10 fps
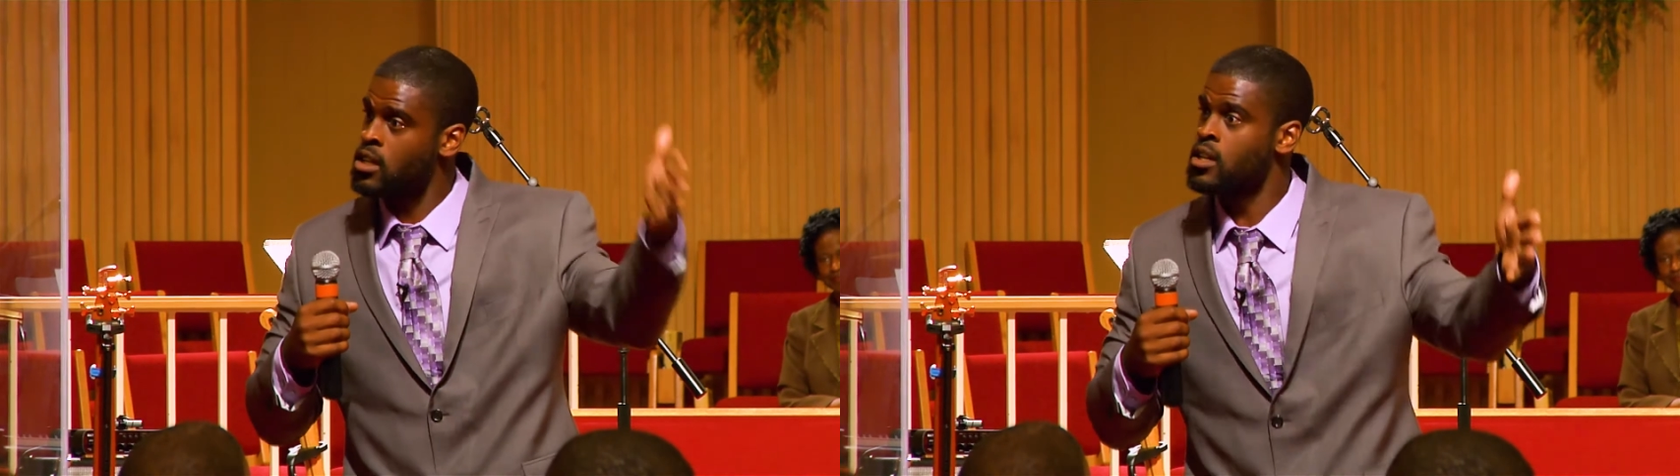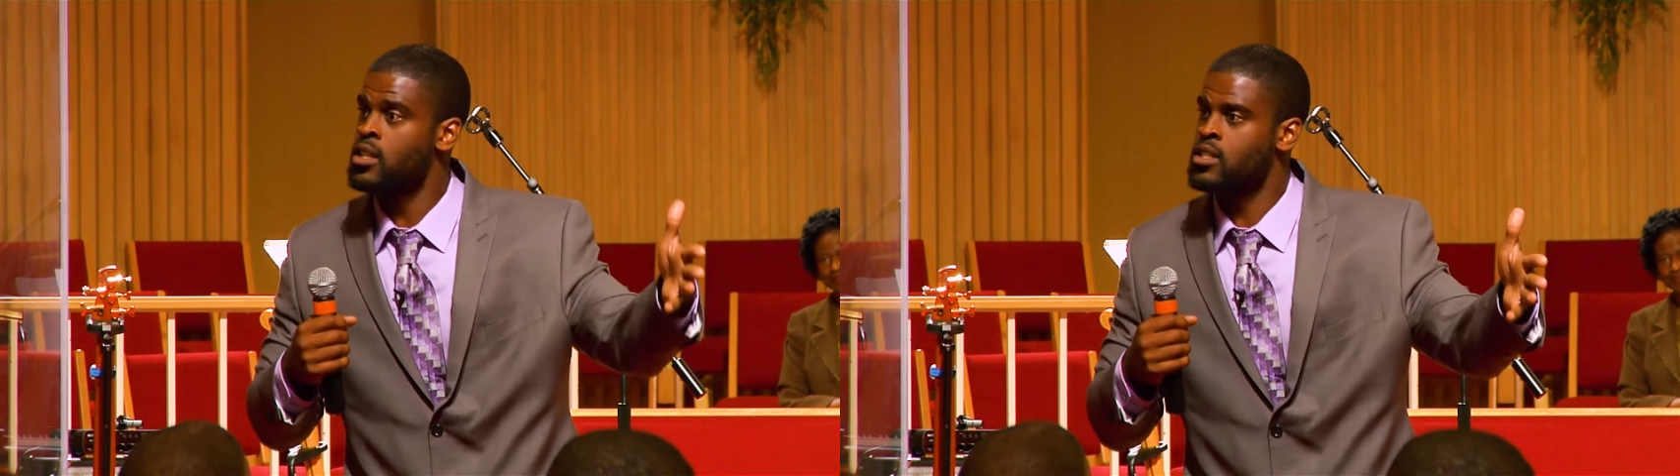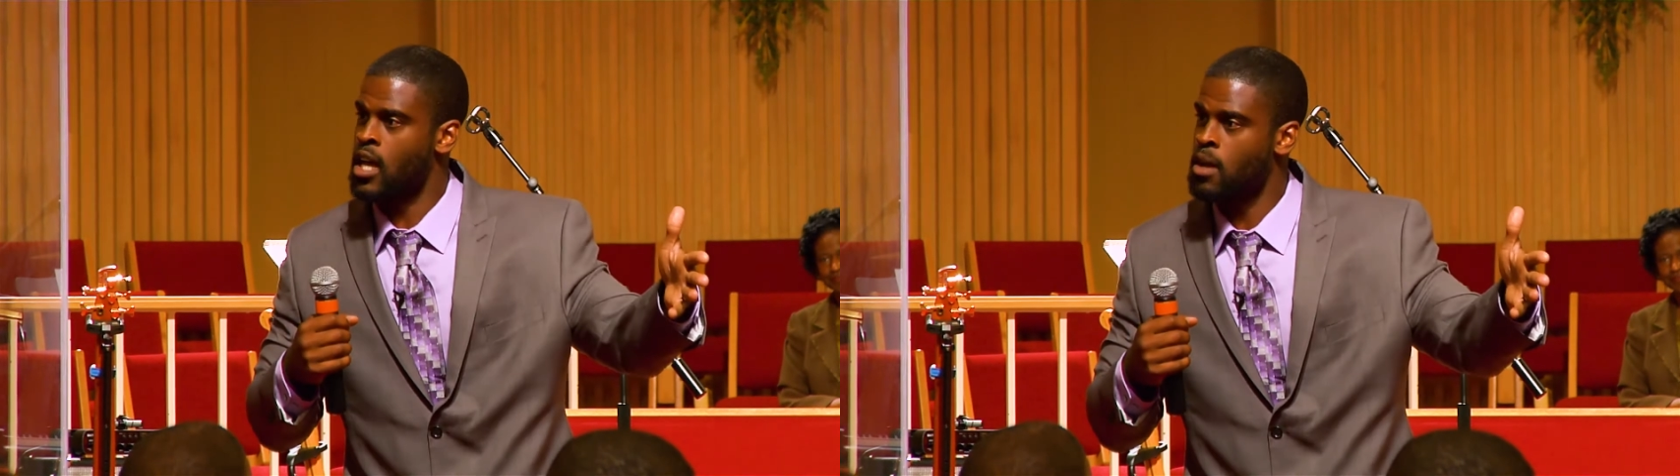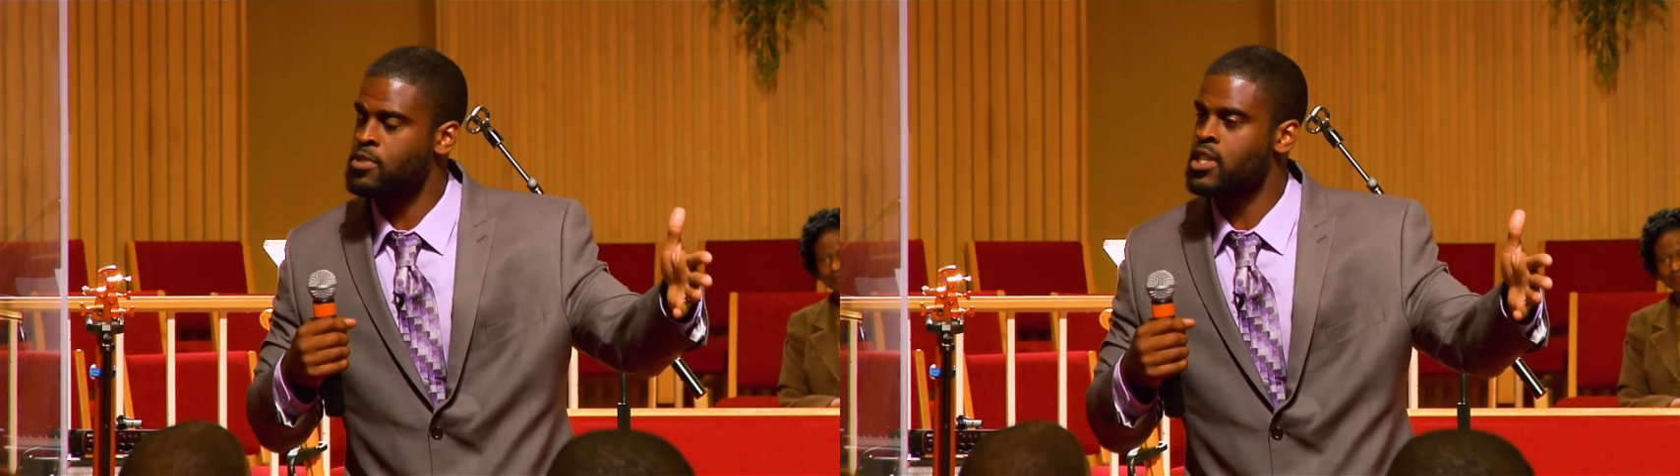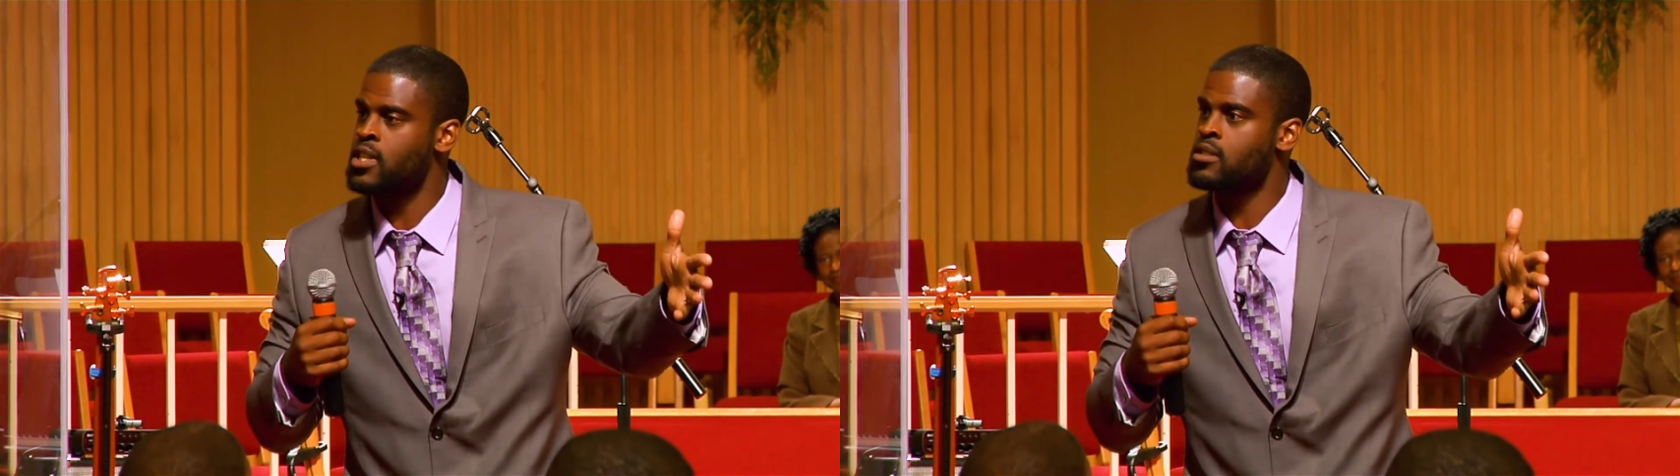
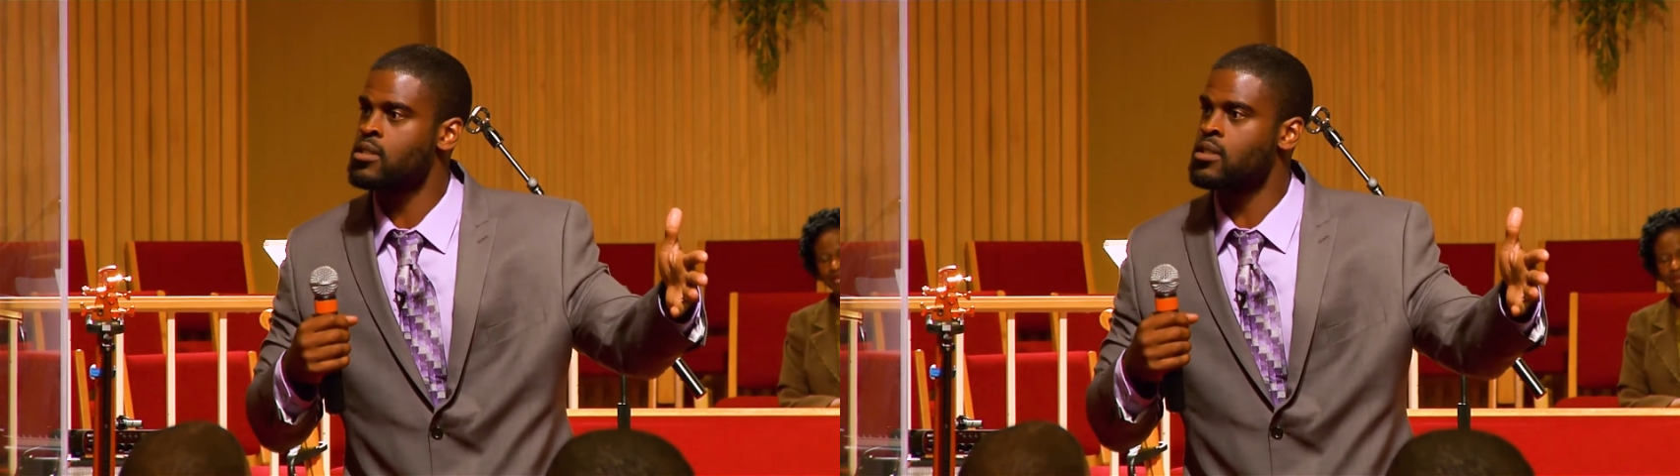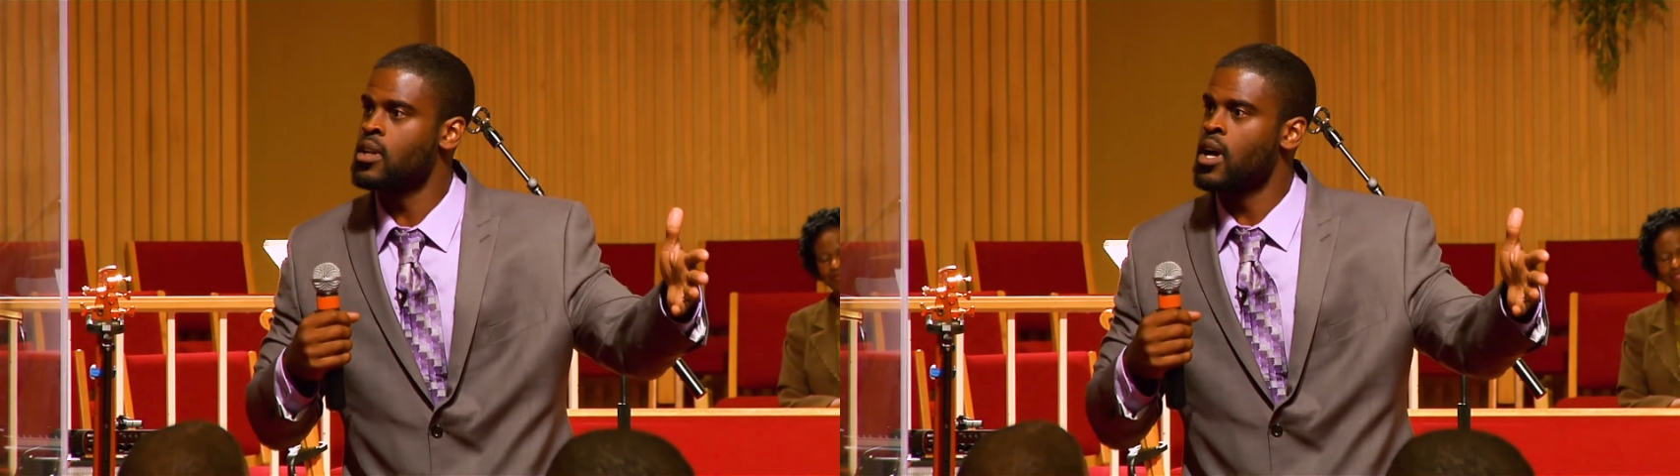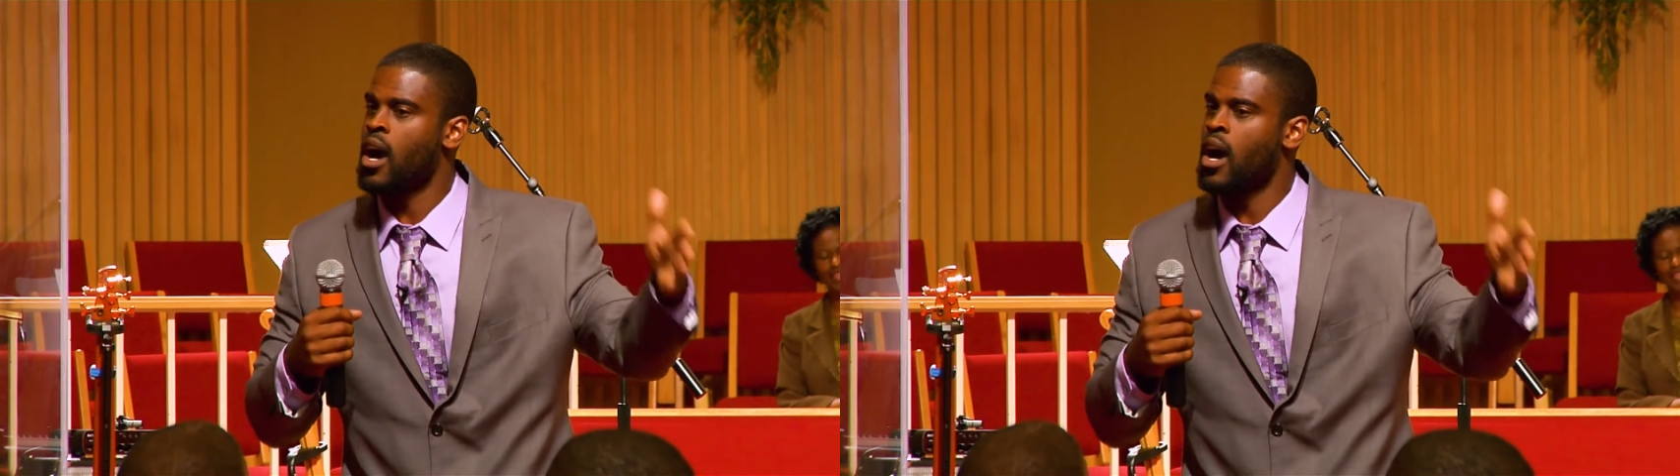substance